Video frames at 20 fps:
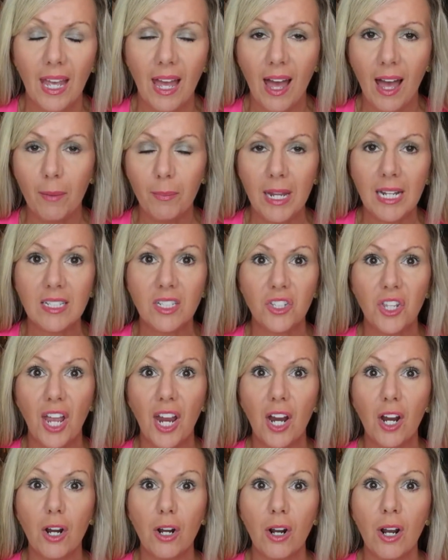It's
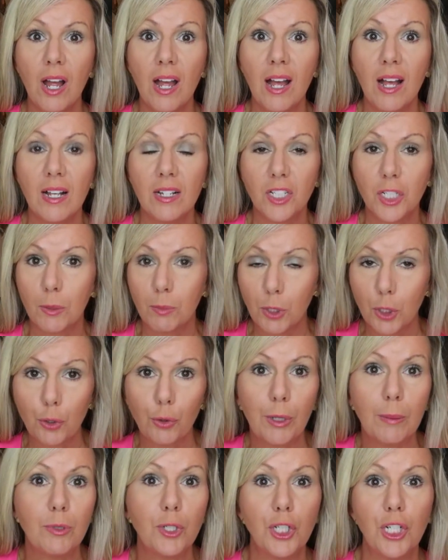their
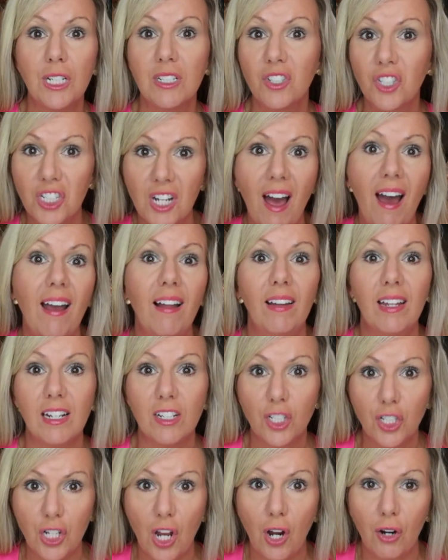subscription
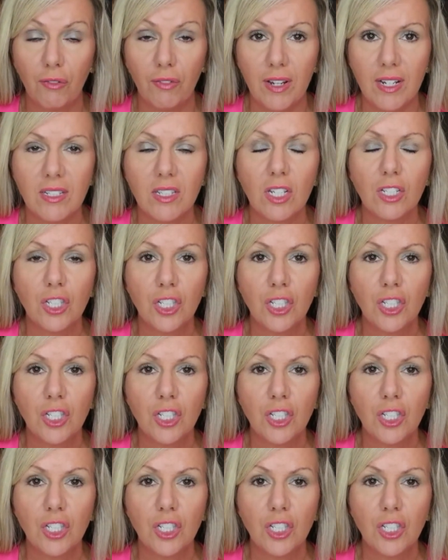styling service.